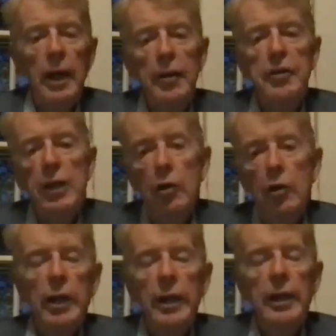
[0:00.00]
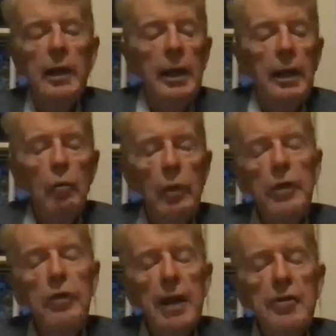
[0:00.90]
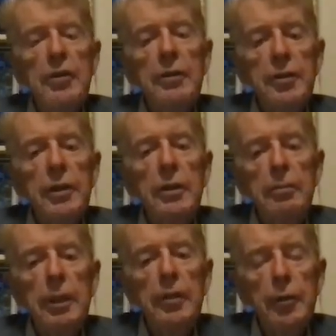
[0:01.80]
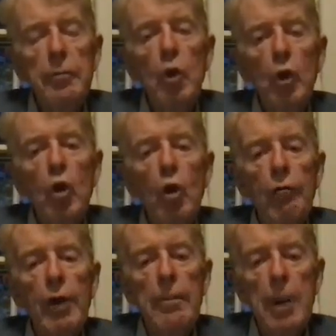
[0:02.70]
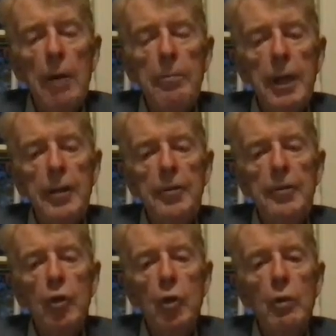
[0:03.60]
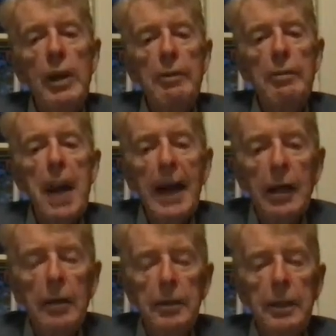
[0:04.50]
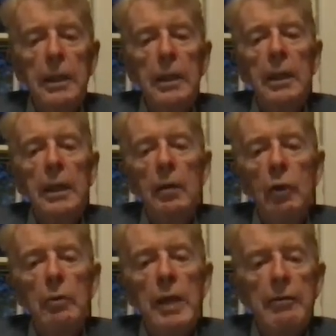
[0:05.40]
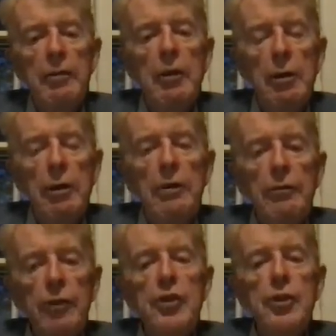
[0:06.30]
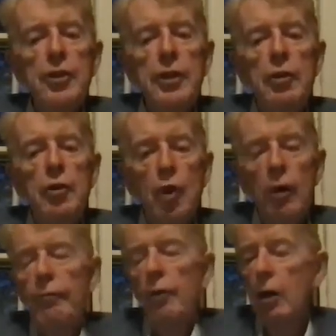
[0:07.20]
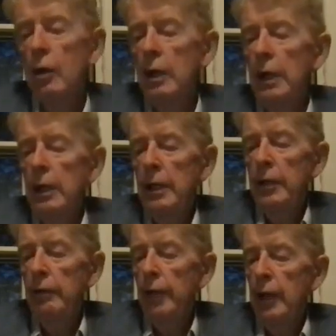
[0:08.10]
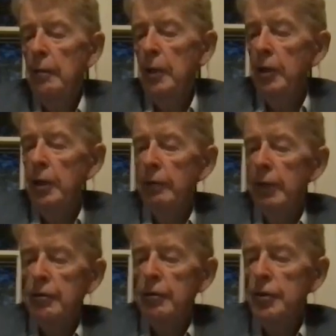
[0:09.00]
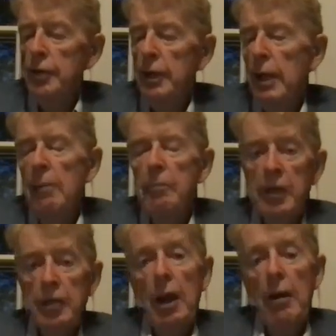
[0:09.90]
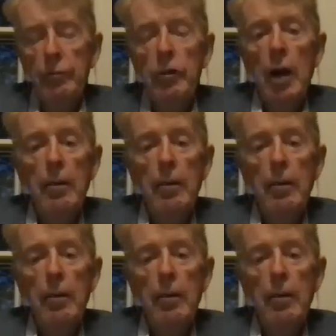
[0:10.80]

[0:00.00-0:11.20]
and to say, okay, we need to actually still build some more coal-fired power plants so that we have a backup when we have a deficiency or shortfall in the availability of electricity, because our